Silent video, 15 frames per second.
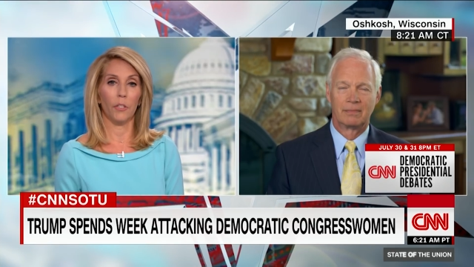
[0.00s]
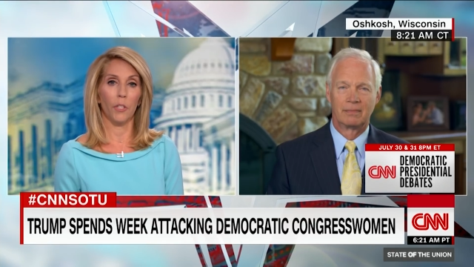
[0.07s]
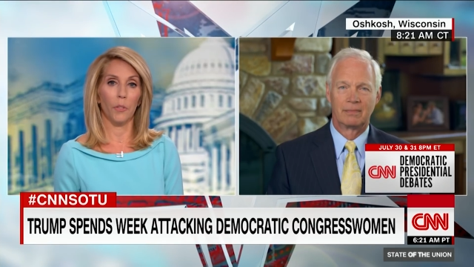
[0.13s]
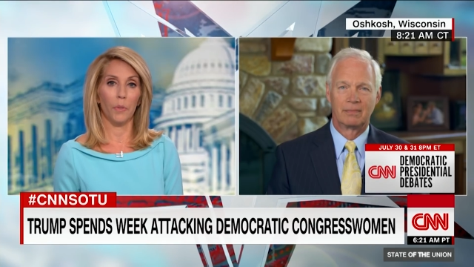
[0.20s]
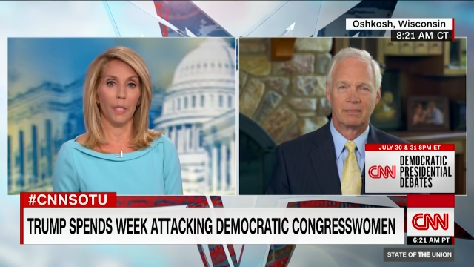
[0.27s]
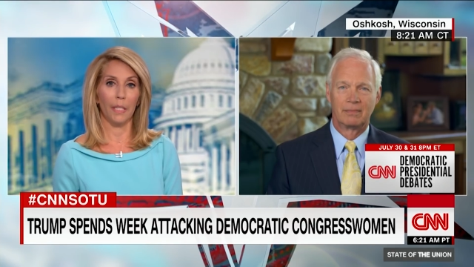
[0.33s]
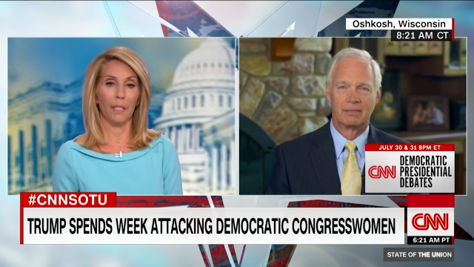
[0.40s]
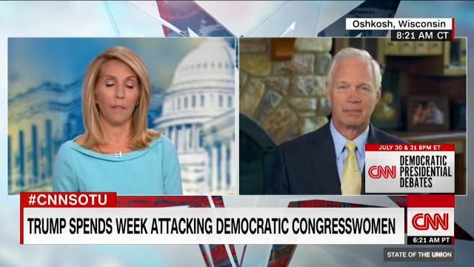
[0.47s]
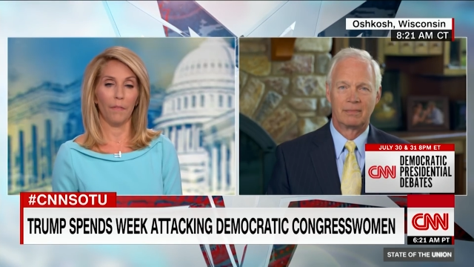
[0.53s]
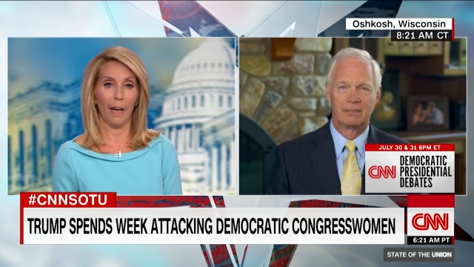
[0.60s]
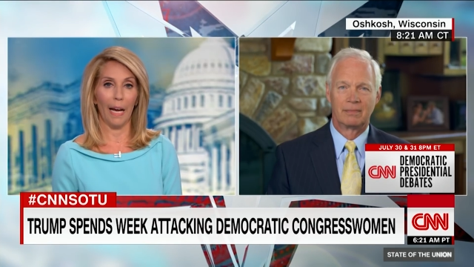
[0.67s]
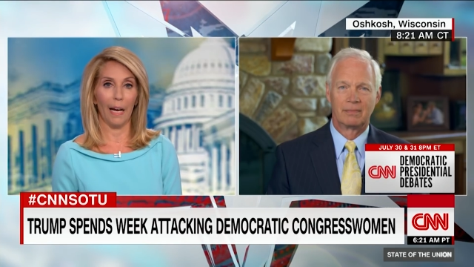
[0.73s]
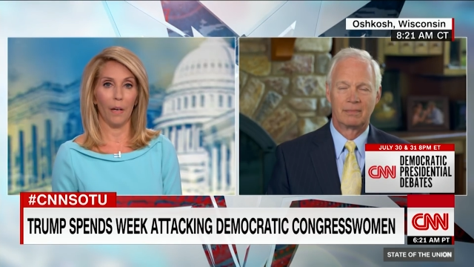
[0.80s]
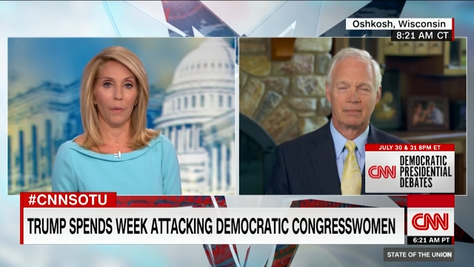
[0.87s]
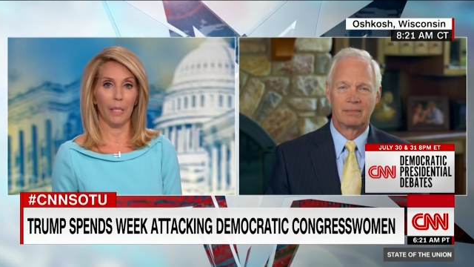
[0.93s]
Speaker 1: Do you
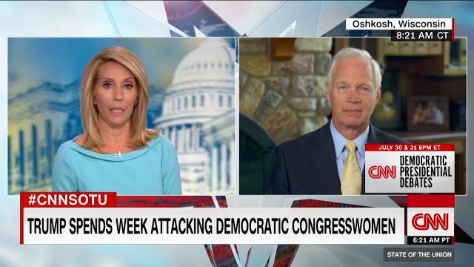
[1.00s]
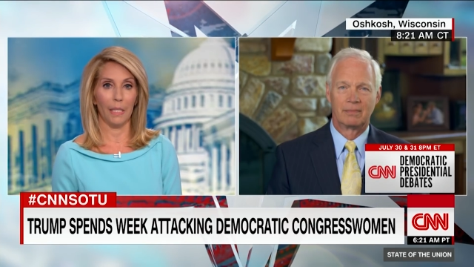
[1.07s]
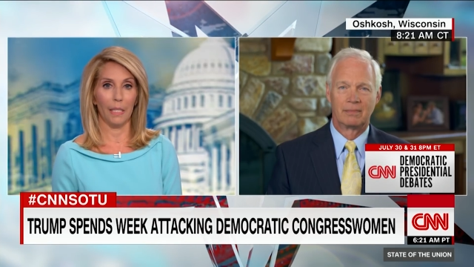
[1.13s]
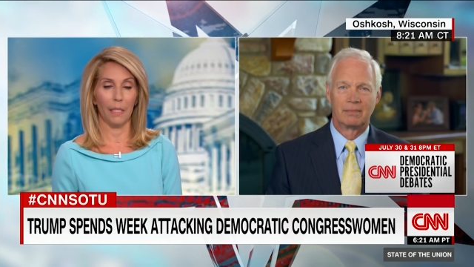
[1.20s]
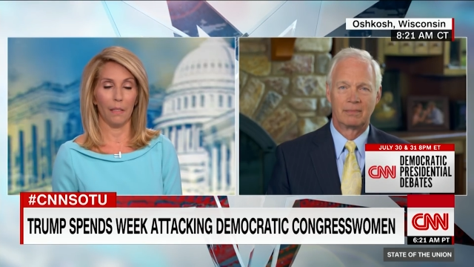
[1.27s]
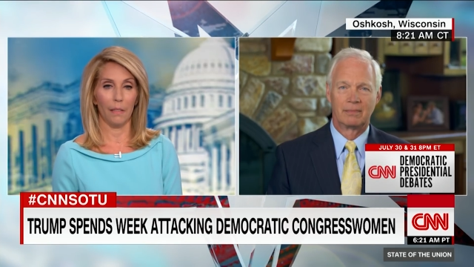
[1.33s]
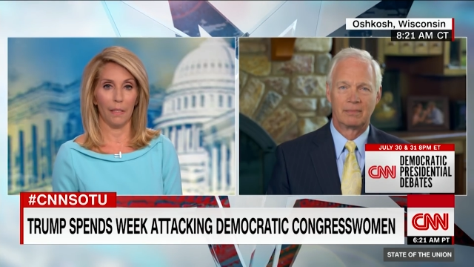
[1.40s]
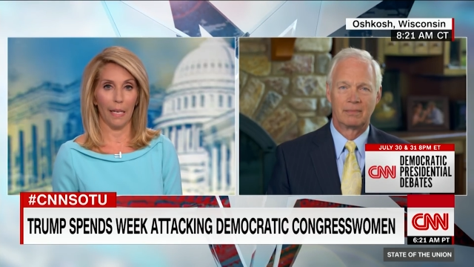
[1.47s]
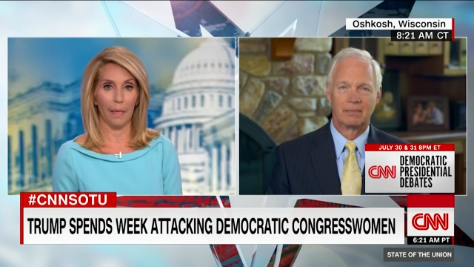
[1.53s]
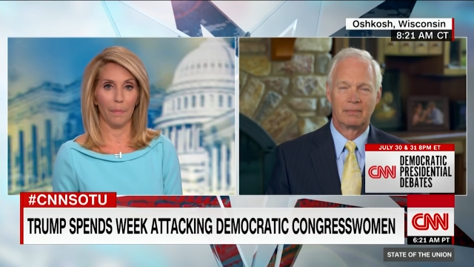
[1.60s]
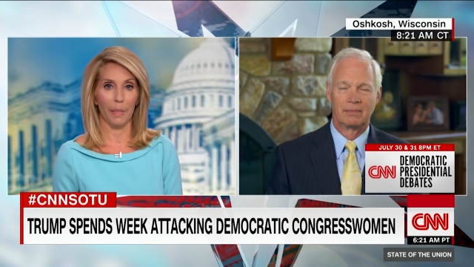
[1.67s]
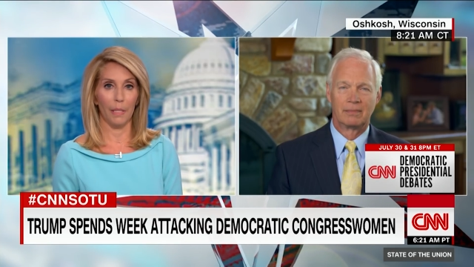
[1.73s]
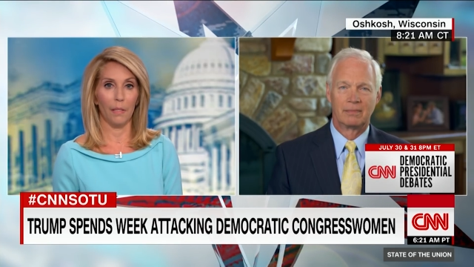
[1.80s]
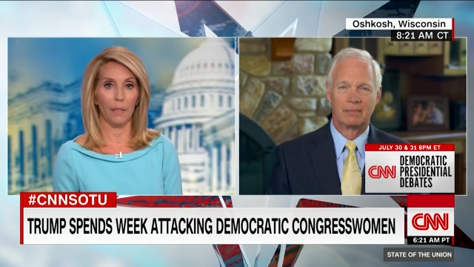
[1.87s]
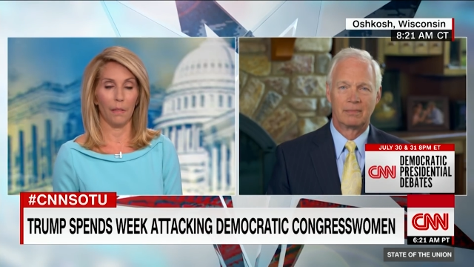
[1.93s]
disavow his
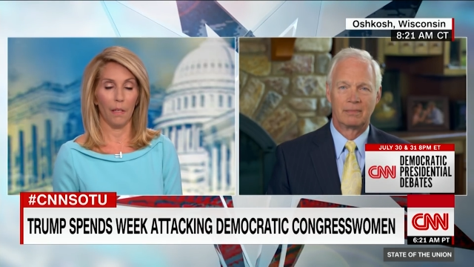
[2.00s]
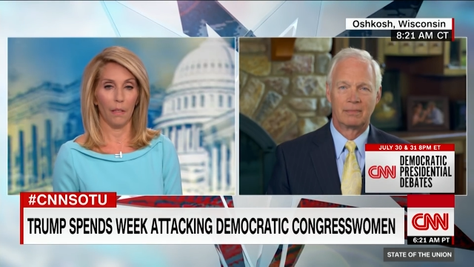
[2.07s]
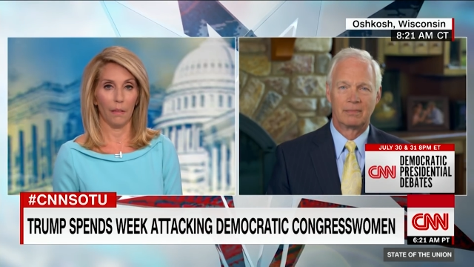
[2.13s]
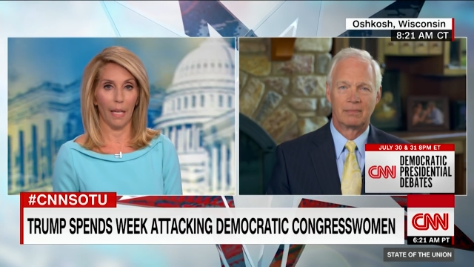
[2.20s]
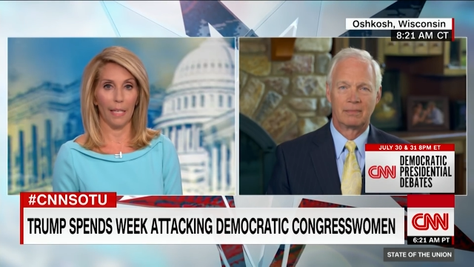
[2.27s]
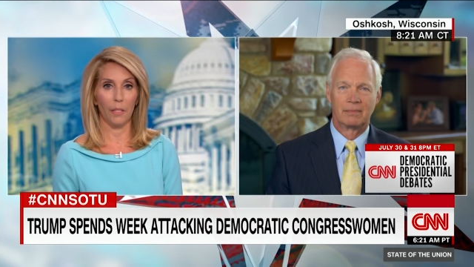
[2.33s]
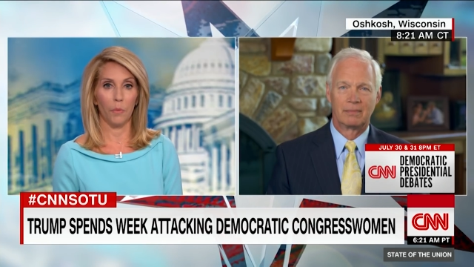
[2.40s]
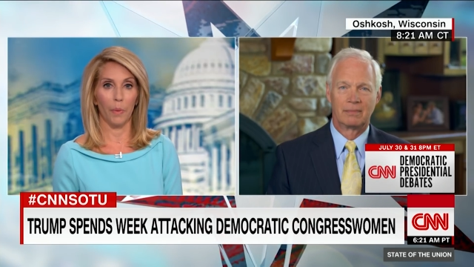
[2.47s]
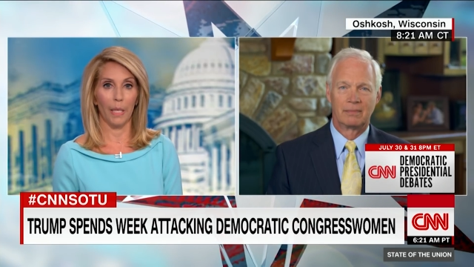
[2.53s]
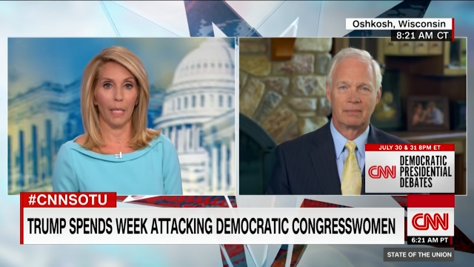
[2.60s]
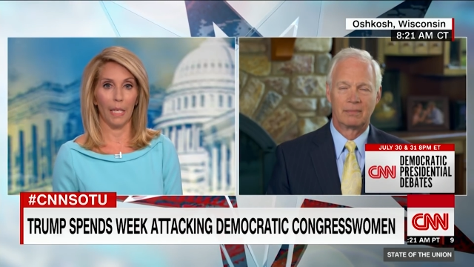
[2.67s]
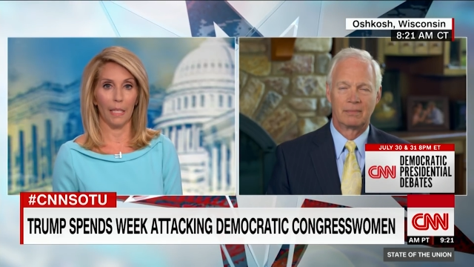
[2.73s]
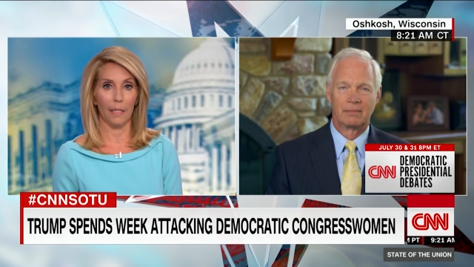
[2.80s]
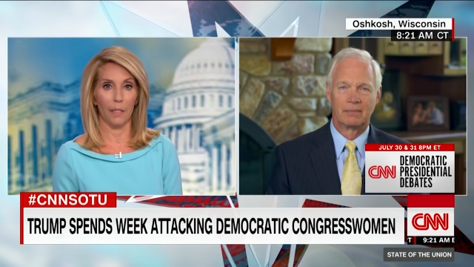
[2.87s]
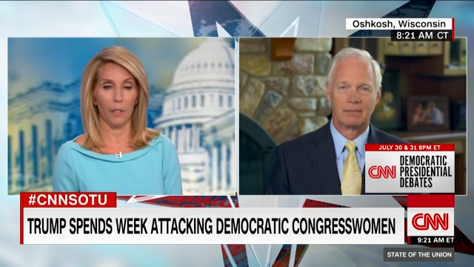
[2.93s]
statements last
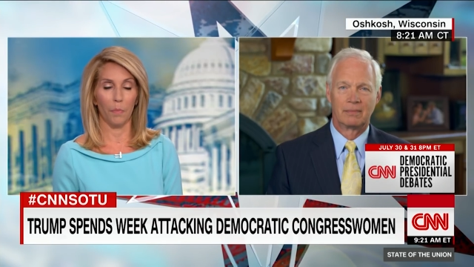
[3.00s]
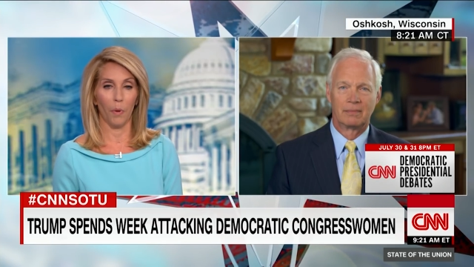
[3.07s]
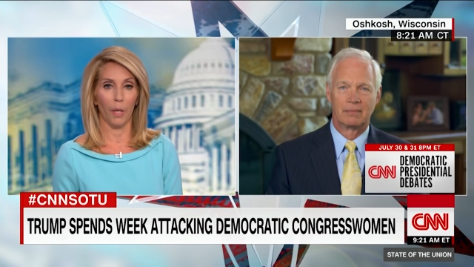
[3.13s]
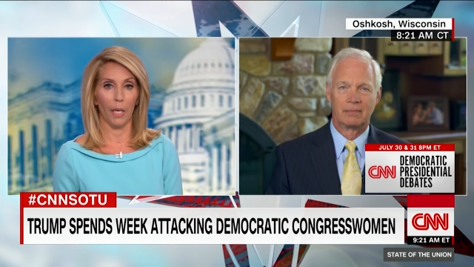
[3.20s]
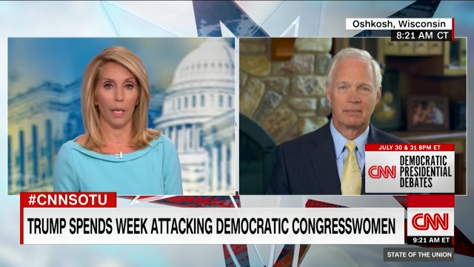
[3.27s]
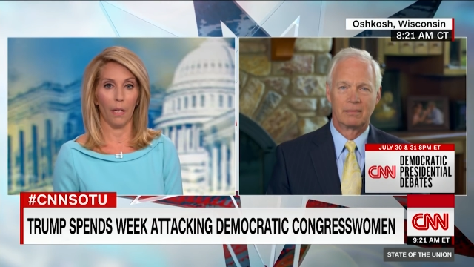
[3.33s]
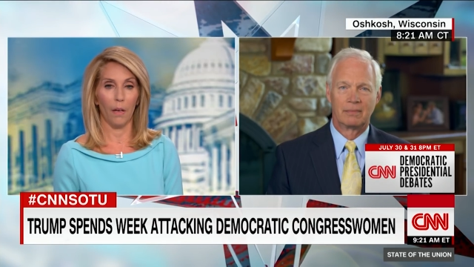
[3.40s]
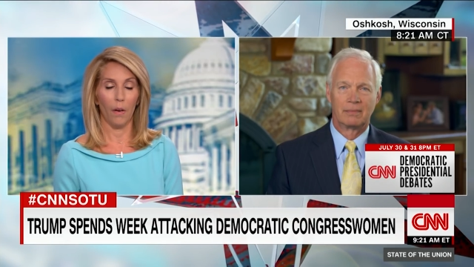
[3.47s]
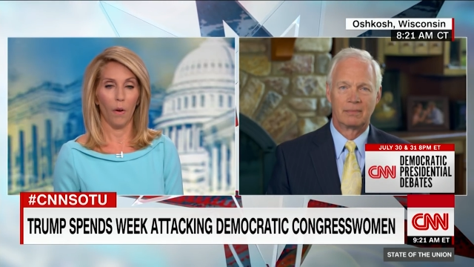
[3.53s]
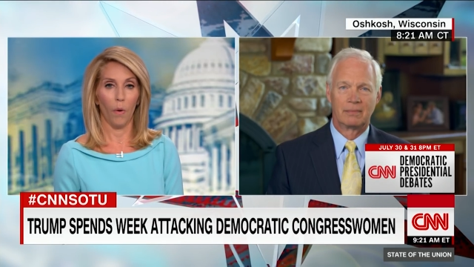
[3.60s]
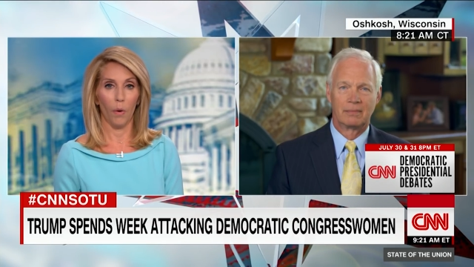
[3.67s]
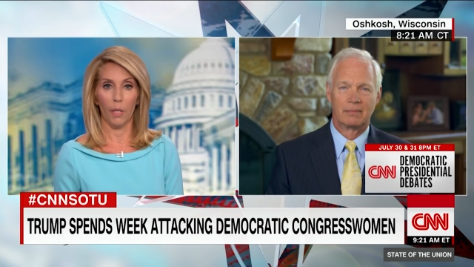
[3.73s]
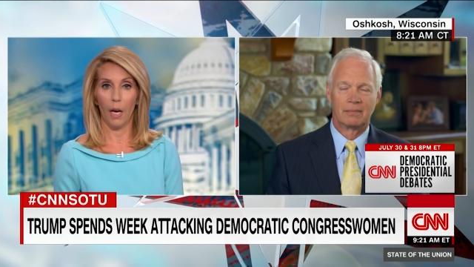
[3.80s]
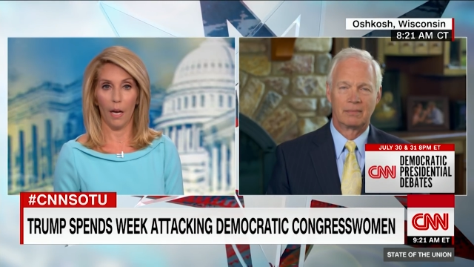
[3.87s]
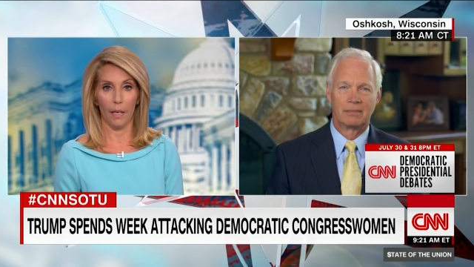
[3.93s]
week and this morning
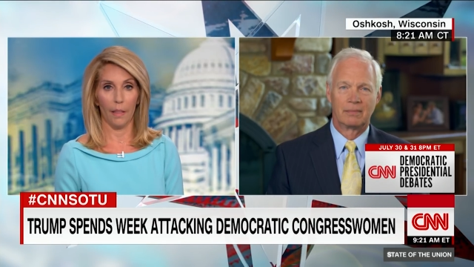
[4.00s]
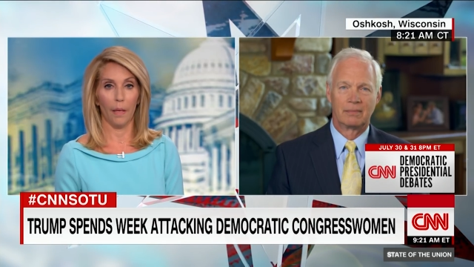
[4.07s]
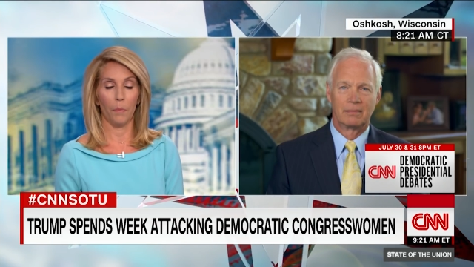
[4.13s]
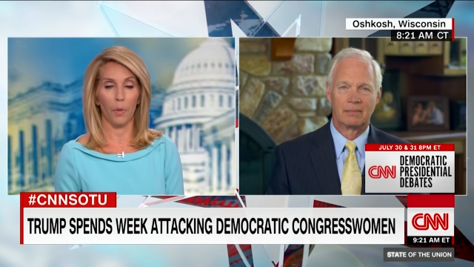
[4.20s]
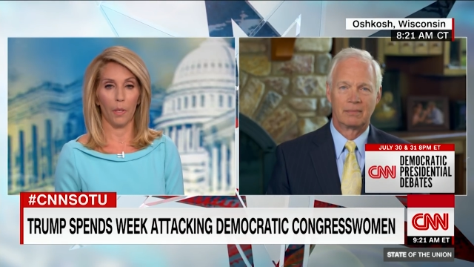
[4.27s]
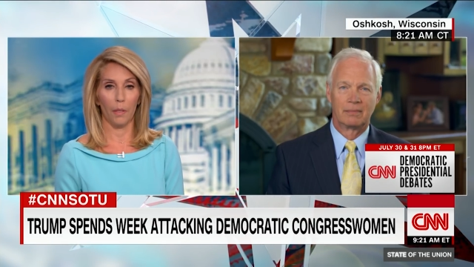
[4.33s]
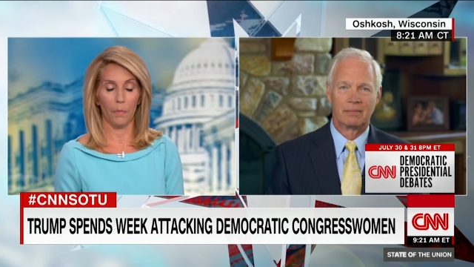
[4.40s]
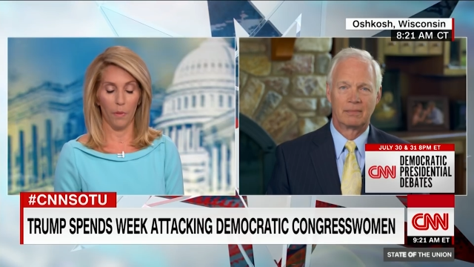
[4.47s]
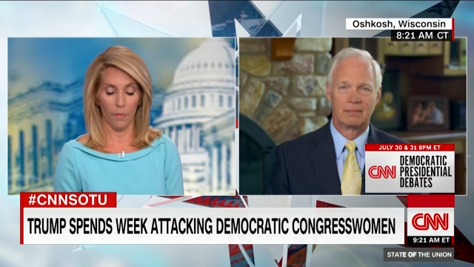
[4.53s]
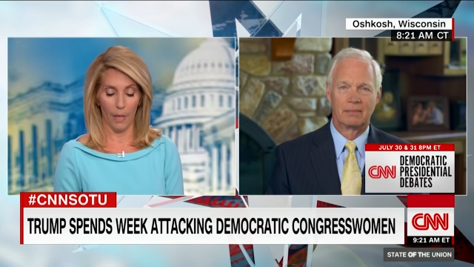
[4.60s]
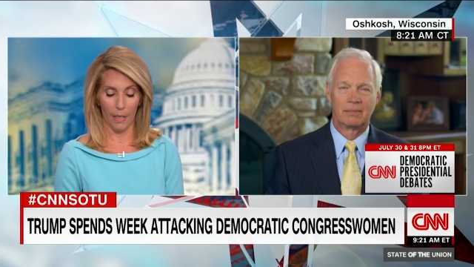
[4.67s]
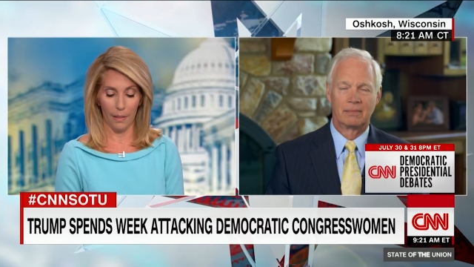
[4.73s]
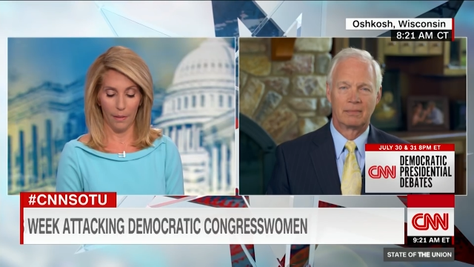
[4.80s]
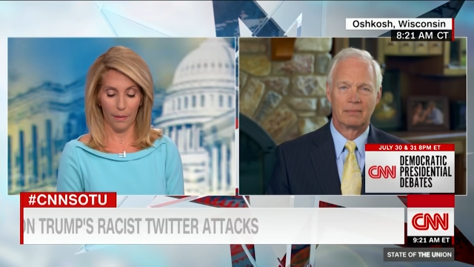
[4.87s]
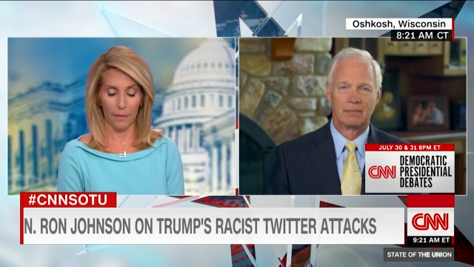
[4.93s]
or not? And then we're going to move
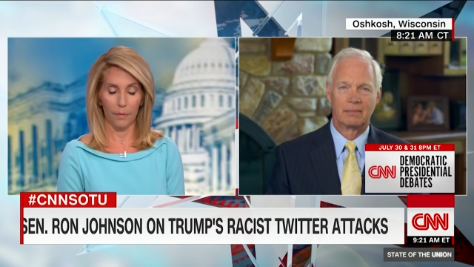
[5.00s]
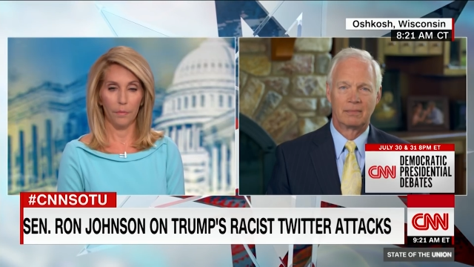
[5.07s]
on.